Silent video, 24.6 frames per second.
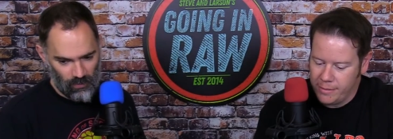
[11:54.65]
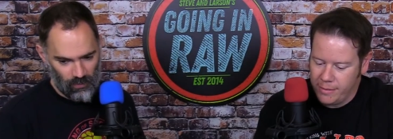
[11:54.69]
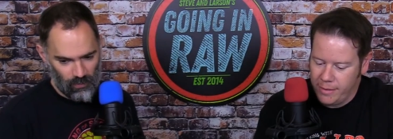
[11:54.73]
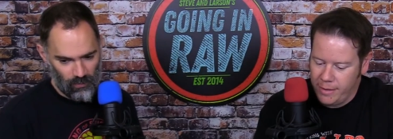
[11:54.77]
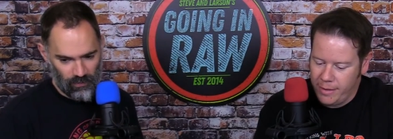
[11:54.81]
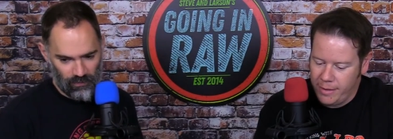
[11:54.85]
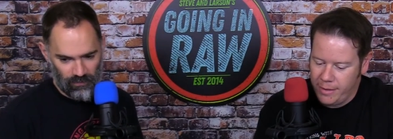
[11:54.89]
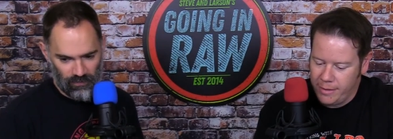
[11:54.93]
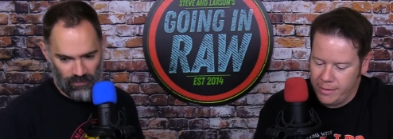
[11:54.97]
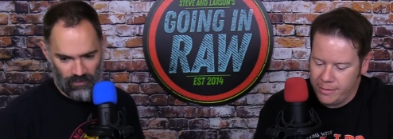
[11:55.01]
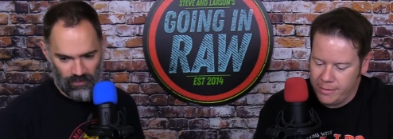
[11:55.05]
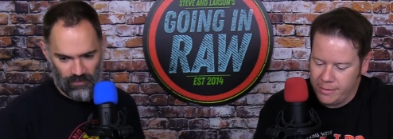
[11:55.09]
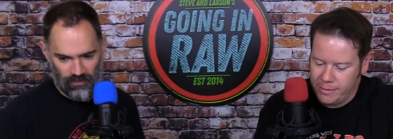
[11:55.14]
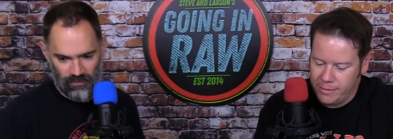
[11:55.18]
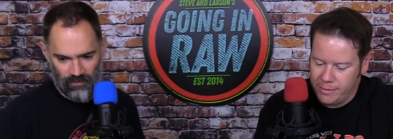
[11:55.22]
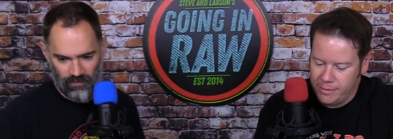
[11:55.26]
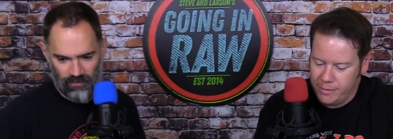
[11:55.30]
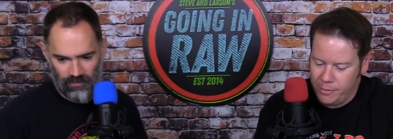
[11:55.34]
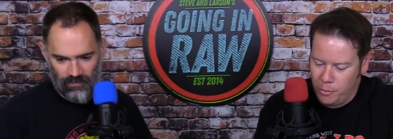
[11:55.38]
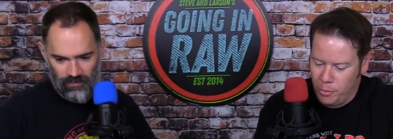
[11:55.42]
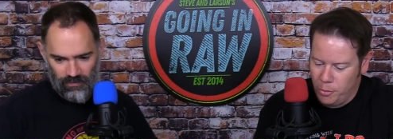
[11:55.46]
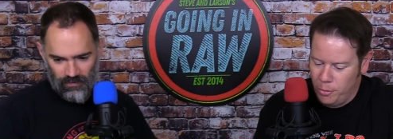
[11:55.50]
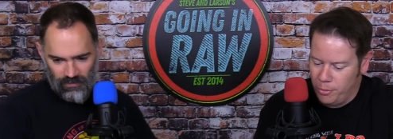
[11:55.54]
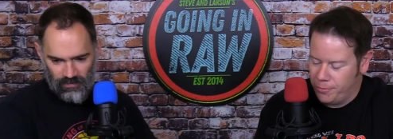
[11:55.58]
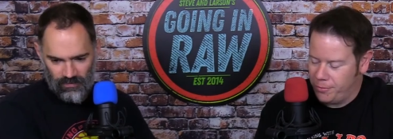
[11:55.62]
Speaker 1: Oof. Yeah.
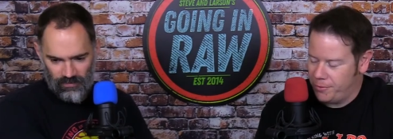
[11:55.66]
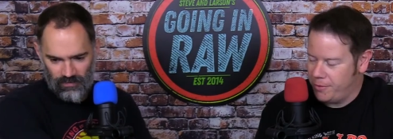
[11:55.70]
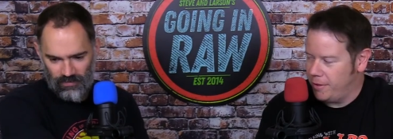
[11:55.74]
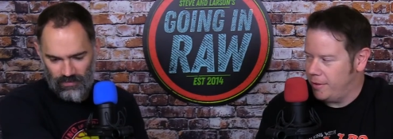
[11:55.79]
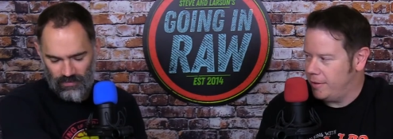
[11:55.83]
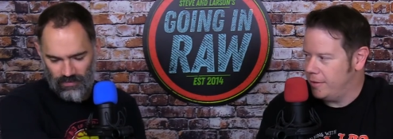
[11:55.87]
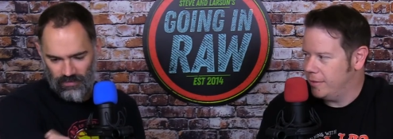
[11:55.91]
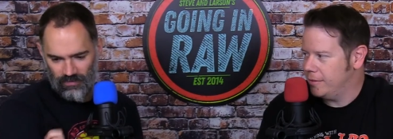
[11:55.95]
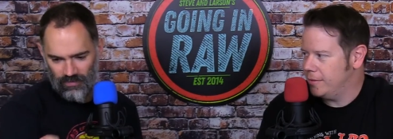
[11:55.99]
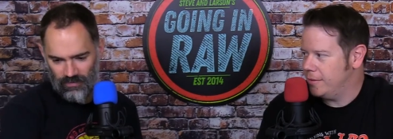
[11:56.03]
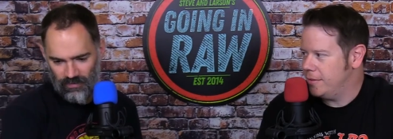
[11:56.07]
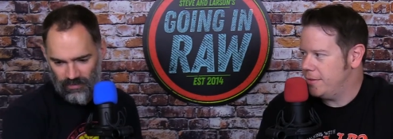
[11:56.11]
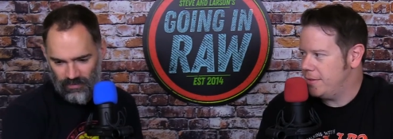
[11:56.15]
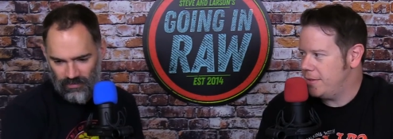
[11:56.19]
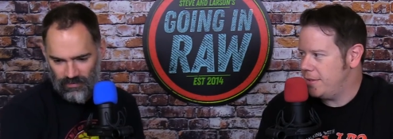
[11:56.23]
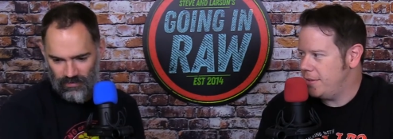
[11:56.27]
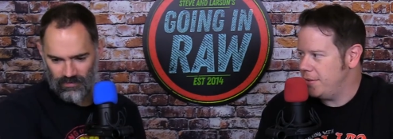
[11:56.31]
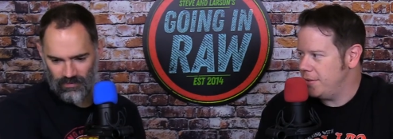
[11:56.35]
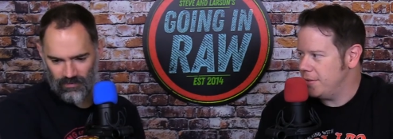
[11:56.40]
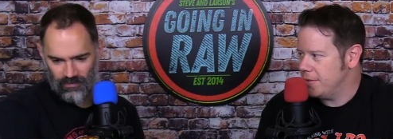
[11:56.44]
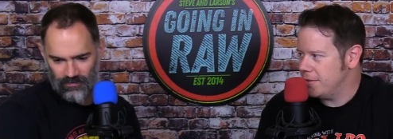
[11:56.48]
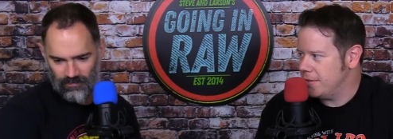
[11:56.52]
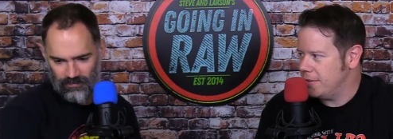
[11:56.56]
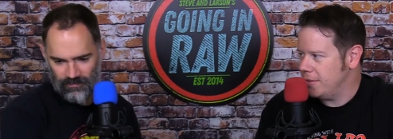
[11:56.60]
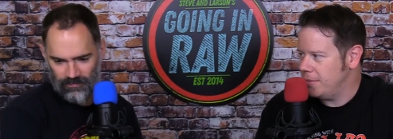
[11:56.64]
Oofta.
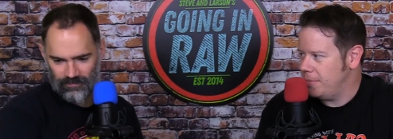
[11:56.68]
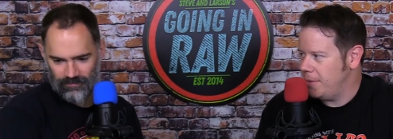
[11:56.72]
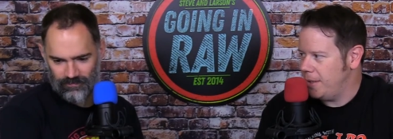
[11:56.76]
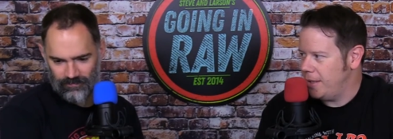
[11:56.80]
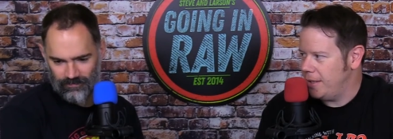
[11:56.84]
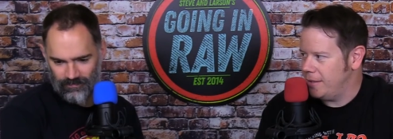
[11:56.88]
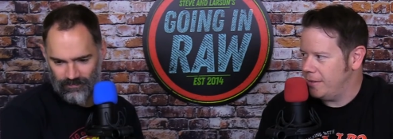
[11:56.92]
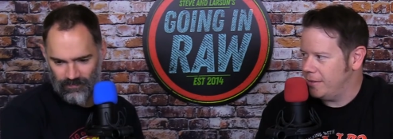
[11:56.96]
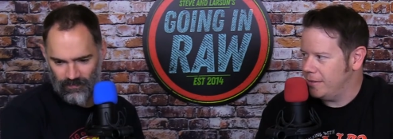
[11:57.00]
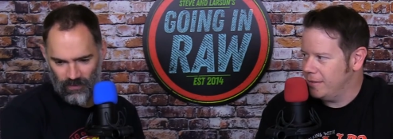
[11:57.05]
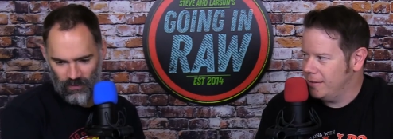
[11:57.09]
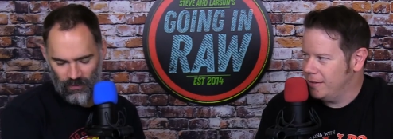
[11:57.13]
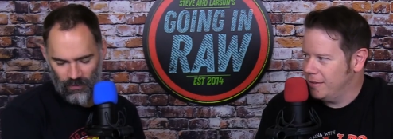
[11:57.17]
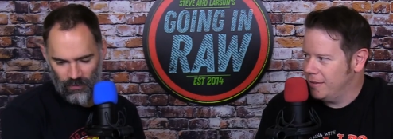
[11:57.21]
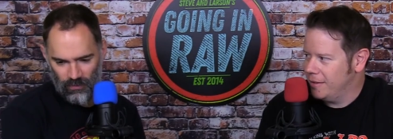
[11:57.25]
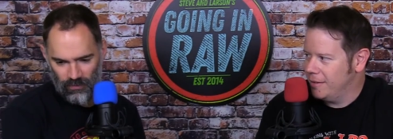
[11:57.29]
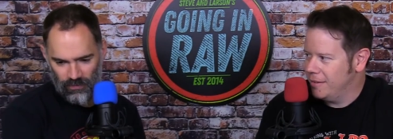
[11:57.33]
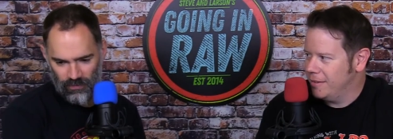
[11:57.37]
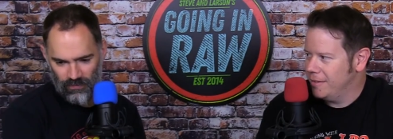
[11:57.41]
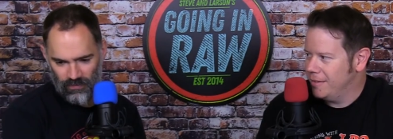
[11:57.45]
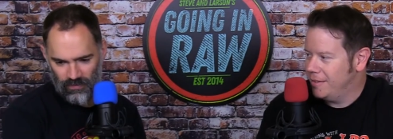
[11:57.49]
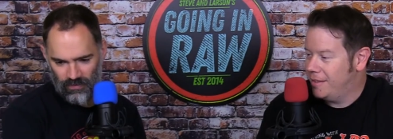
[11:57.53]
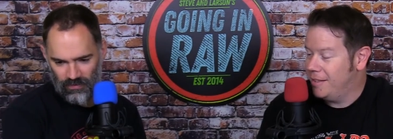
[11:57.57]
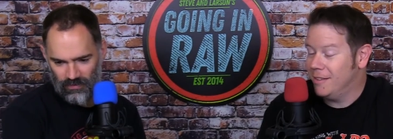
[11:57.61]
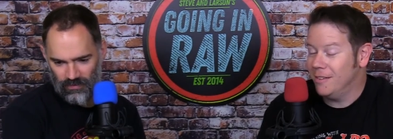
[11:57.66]
Seriously, man.
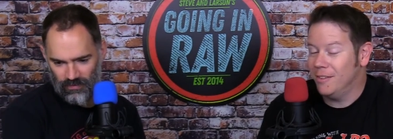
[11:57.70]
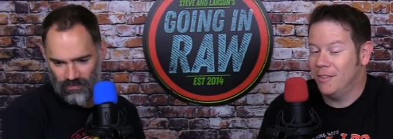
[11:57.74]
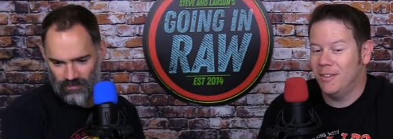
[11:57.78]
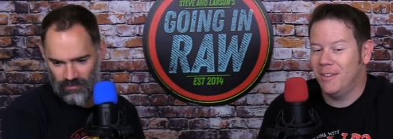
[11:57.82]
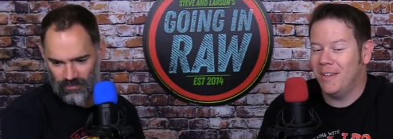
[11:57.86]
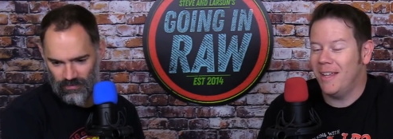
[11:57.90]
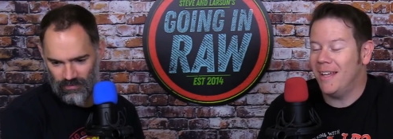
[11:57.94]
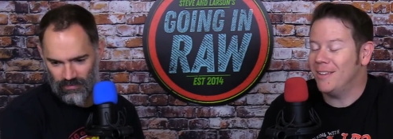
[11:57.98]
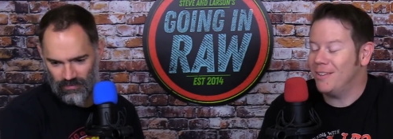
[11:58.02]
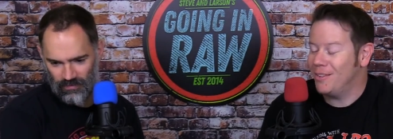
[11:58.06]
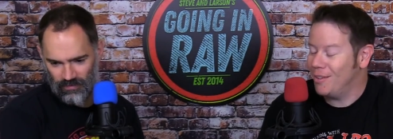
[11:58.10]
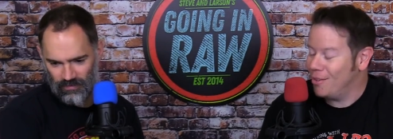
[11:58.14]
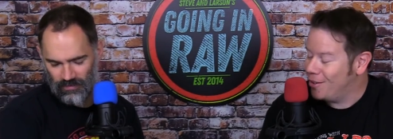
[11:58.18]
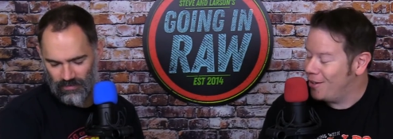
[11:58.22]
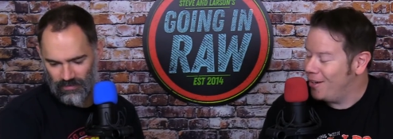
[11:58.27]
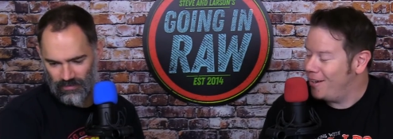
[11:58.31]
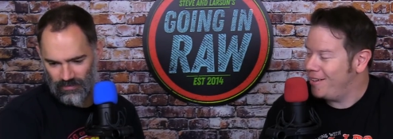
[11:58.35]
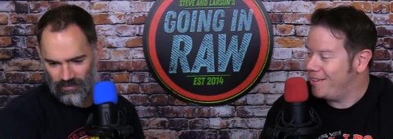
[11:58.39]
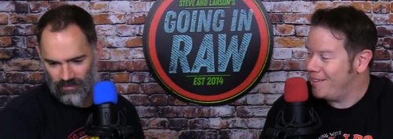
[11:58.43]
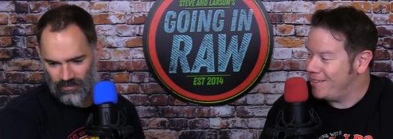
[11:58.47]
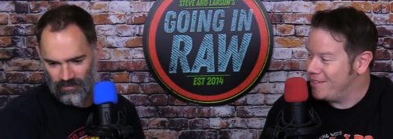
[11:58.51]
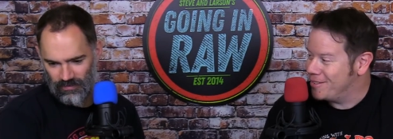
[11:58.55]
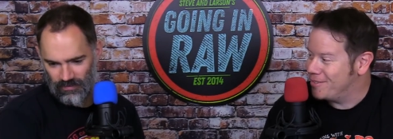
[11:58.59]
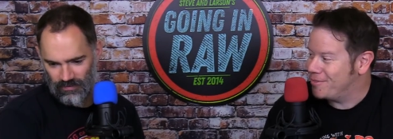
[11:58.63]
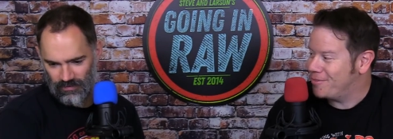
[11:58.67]
Oof. That look on
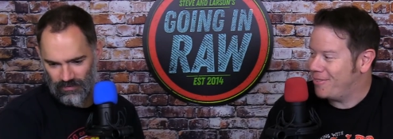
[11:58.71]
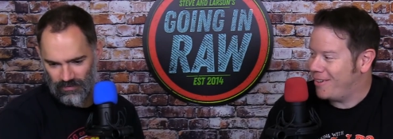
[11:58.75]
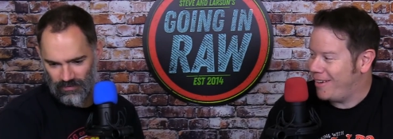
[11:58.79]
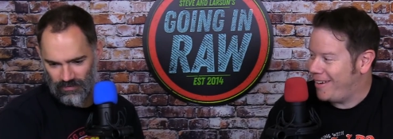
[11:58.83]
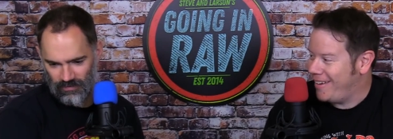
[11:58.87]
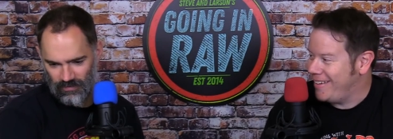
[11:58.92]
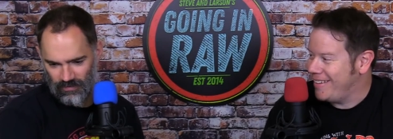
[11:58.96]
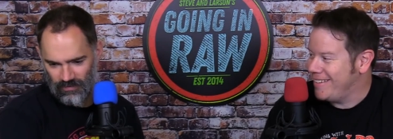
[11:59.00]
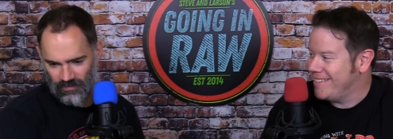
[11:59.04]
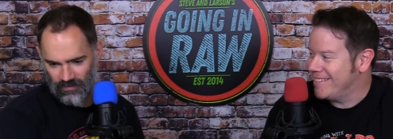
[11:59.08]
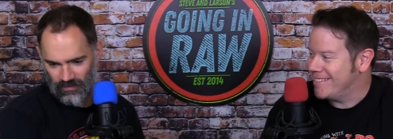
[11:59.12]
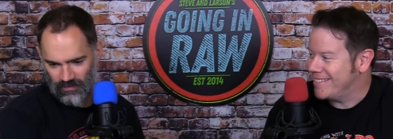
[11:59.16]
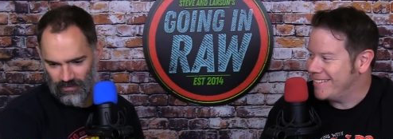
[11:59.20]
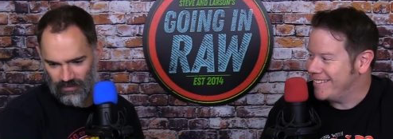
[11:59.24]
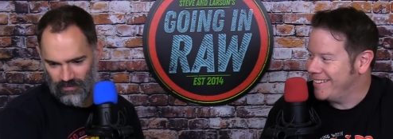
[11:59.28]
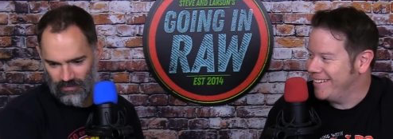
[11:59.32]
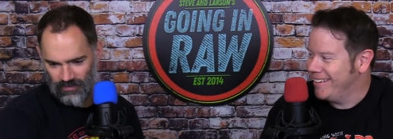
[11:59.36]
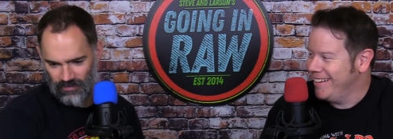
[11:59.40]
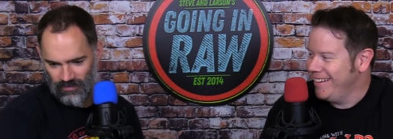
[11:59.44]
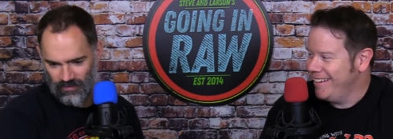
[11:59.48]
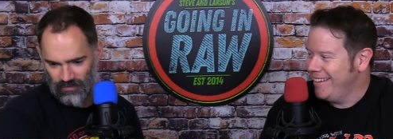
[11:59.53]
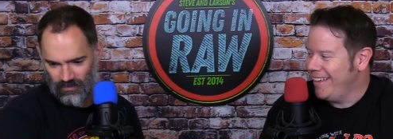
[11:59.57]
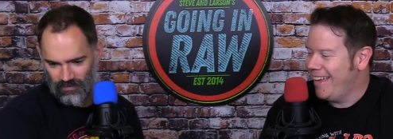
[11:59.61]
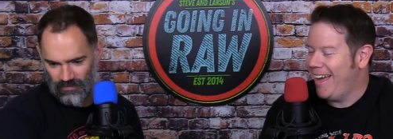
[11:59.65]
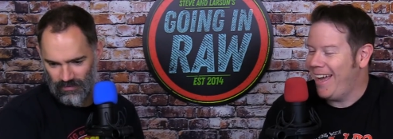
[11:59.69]
his face
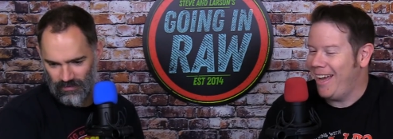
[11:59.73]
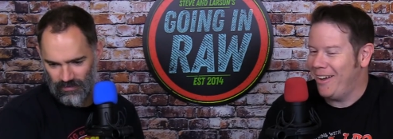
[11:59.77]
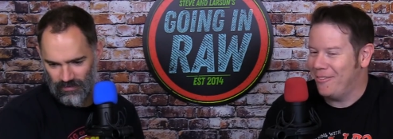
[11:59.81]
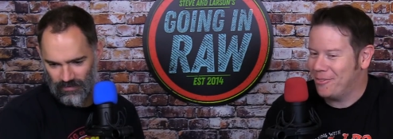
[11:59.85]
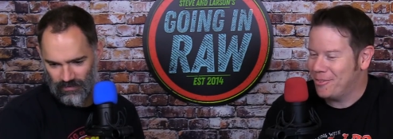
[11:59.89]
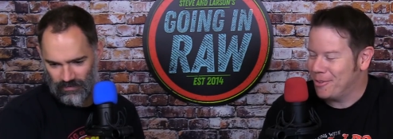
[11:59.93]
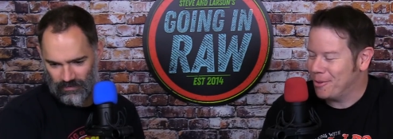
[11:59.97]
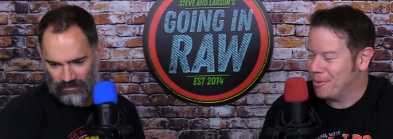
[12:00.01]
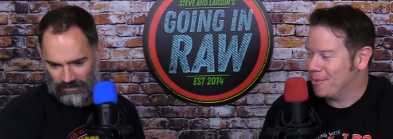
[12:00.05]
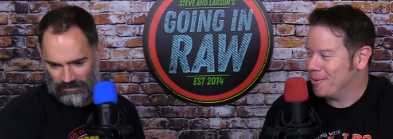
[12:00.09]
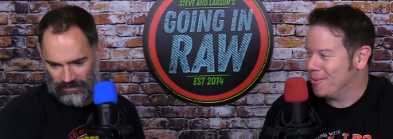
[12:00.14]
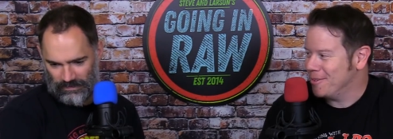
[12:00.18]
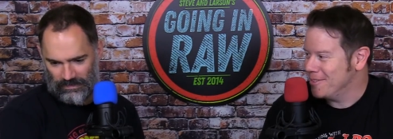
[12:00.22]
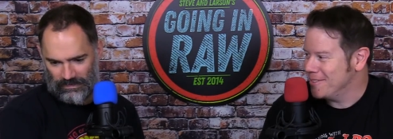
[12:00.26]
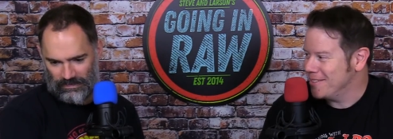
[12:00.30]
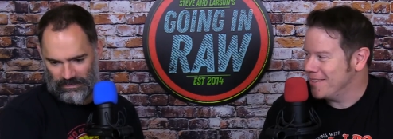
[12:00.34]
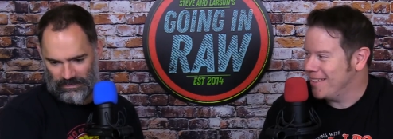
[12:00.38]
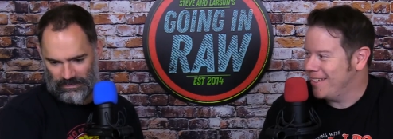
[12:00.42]
afterwards,